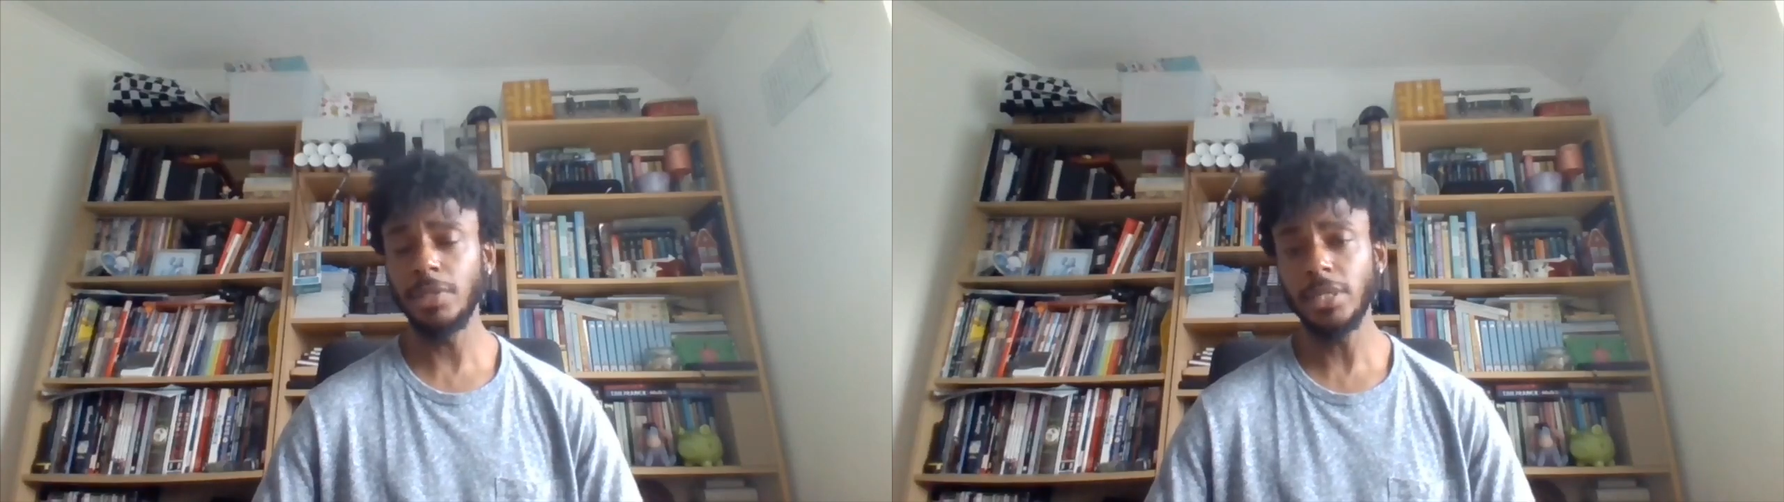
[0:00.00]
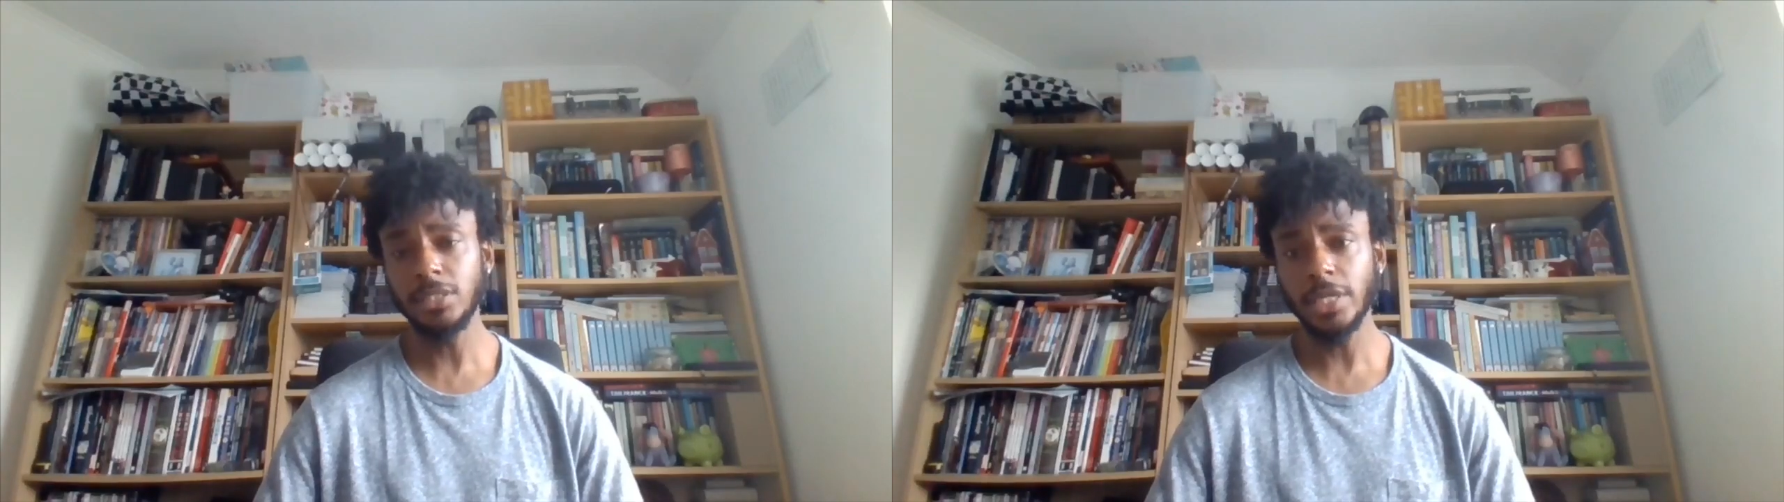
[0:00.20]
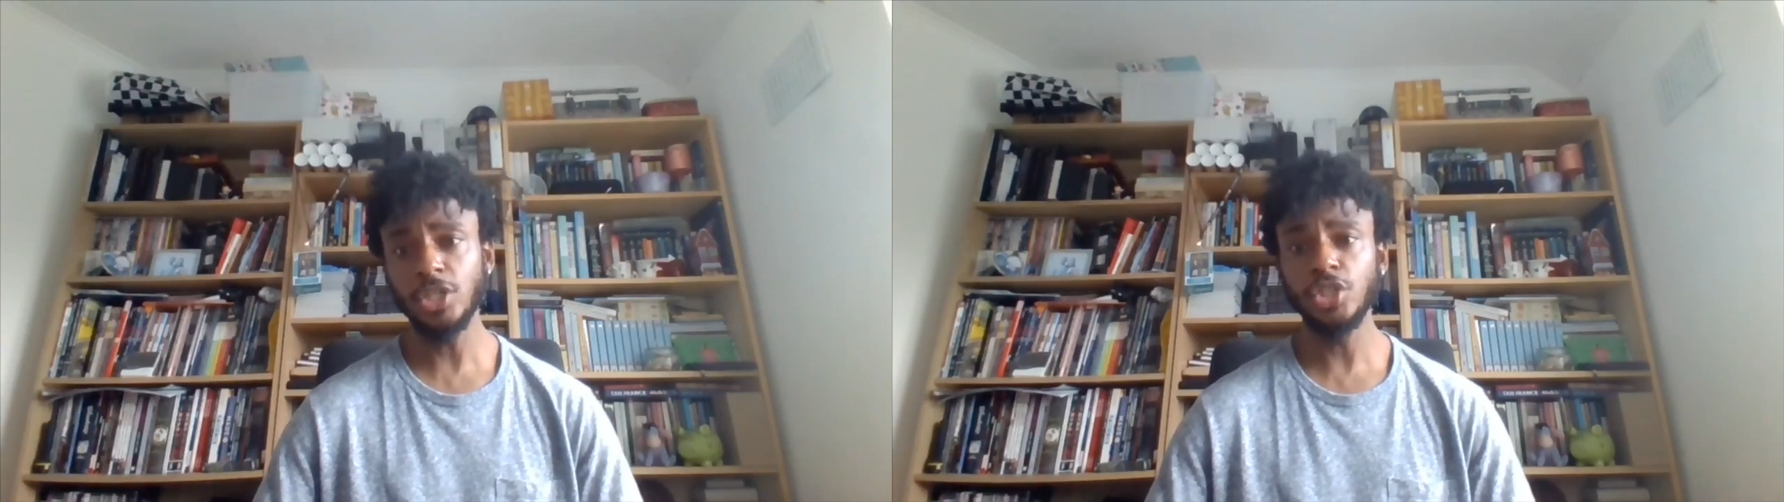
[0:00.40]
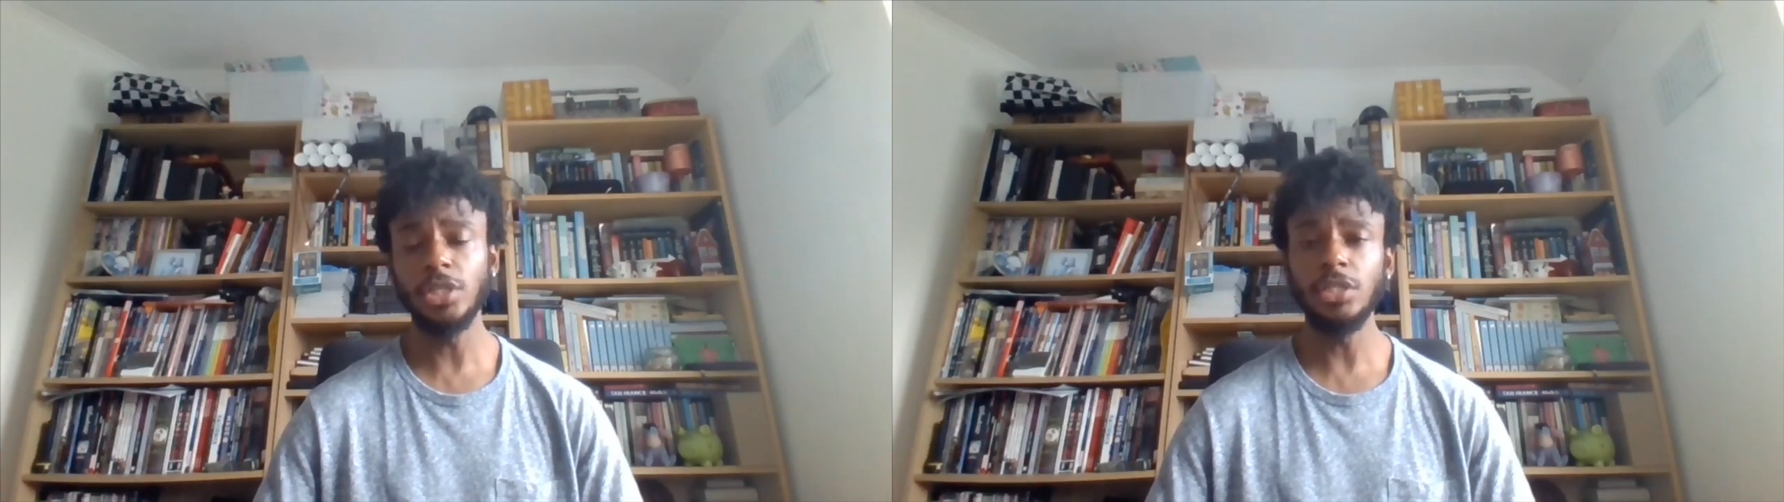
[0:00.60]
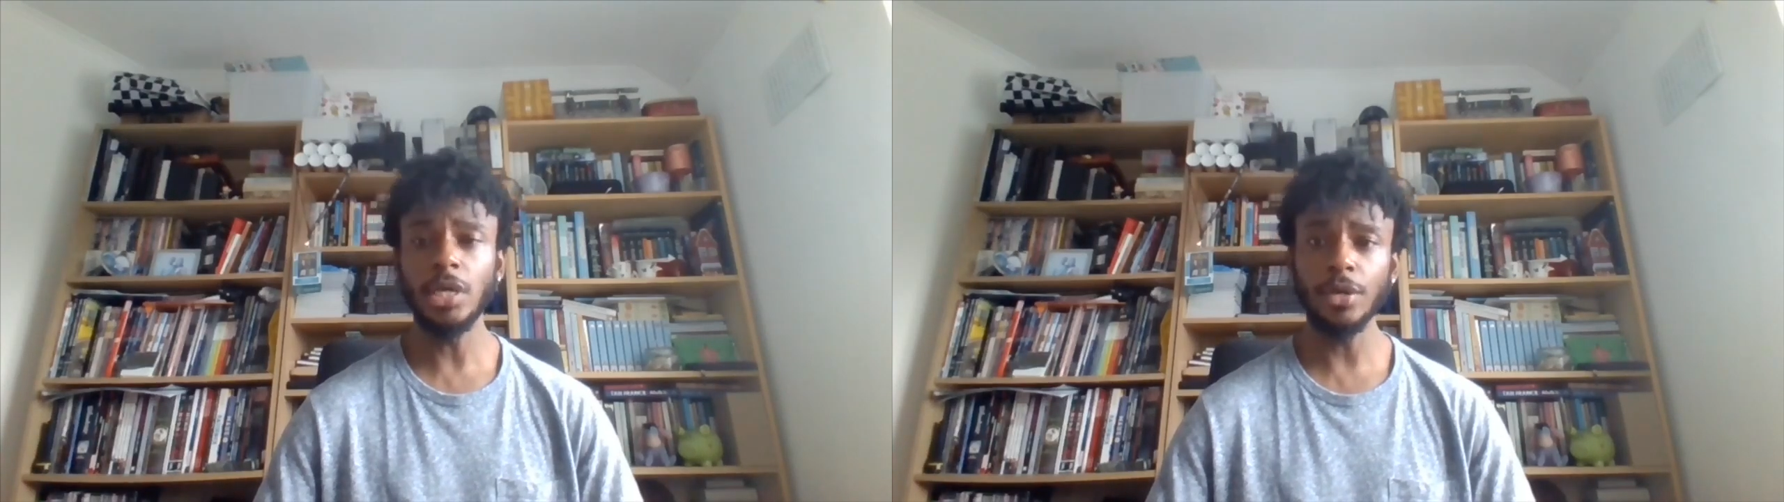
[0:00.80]

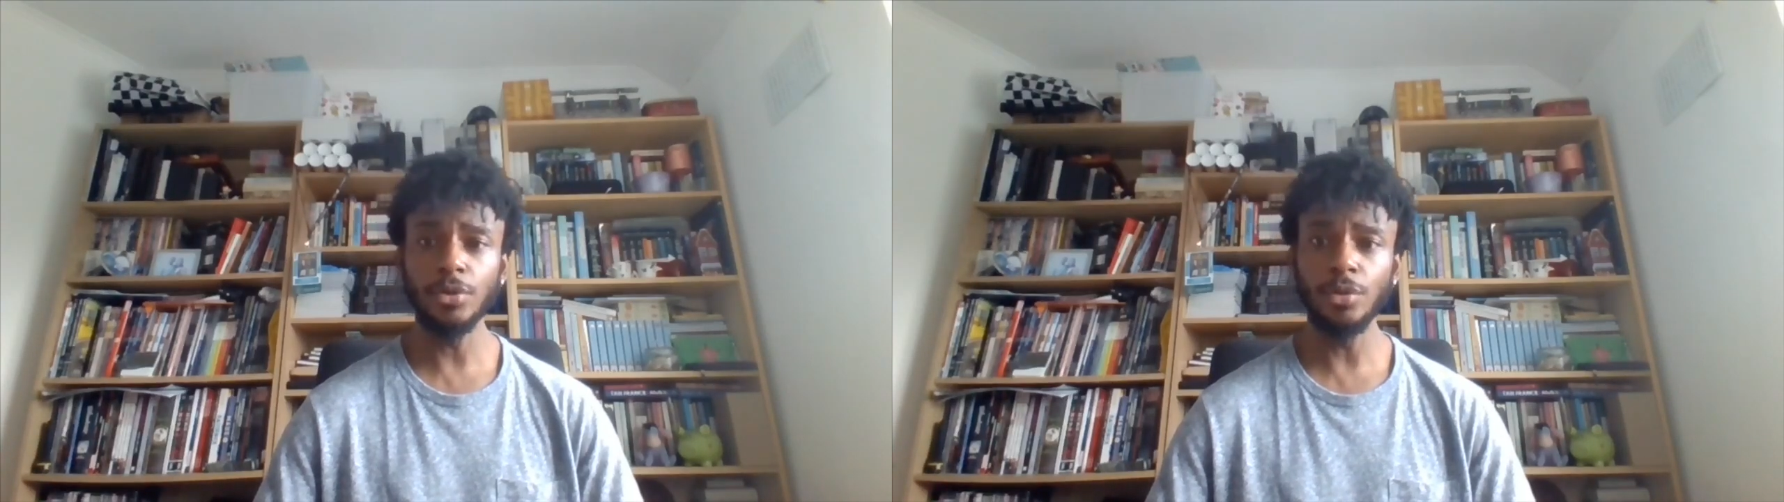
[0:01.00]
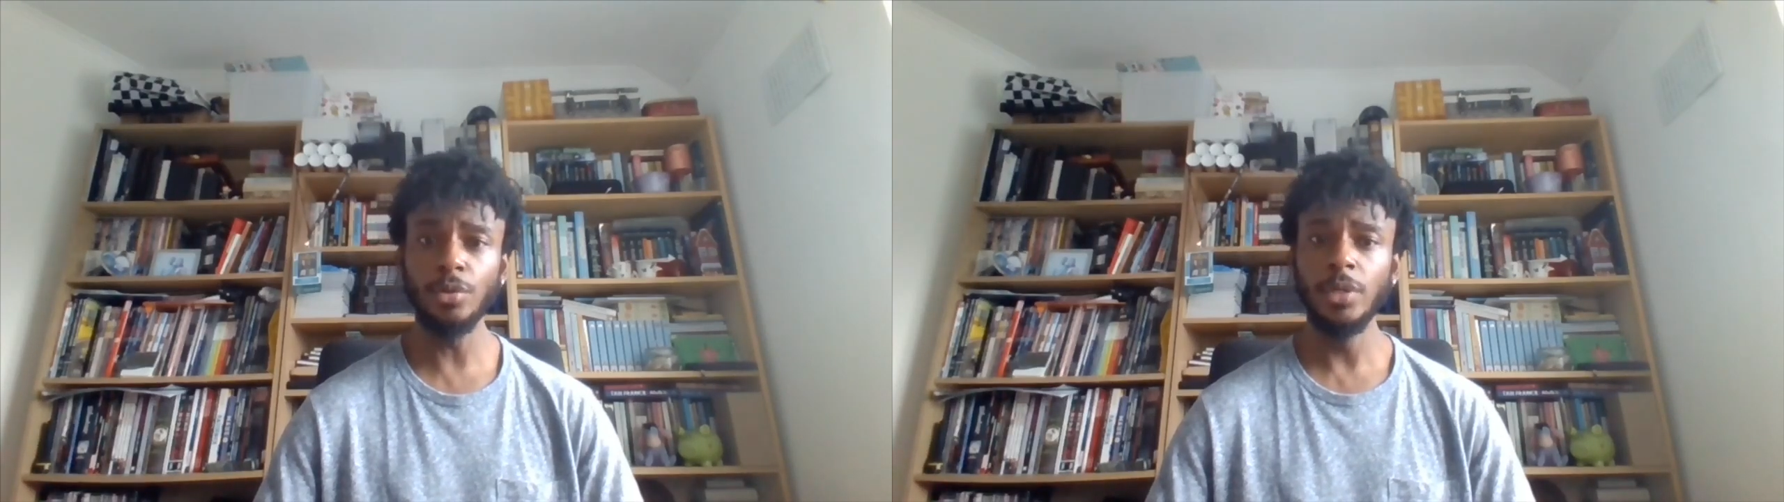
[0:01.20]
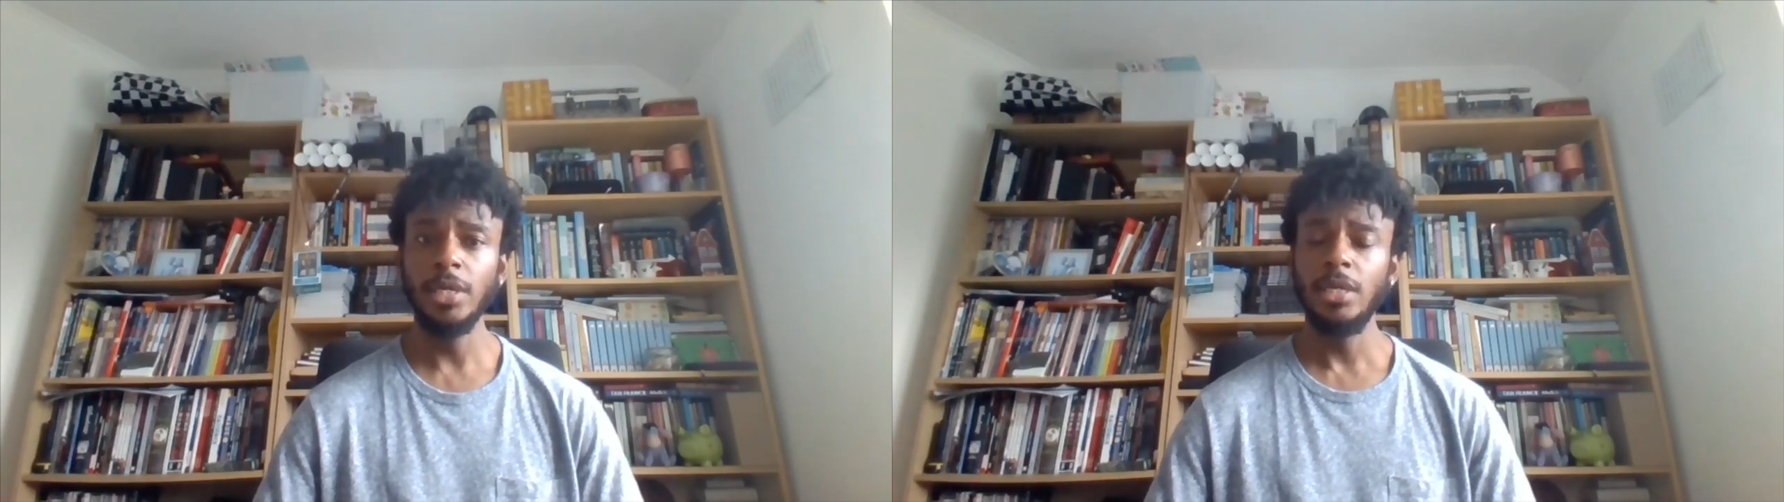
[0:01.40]
PlayStation and Yahoo,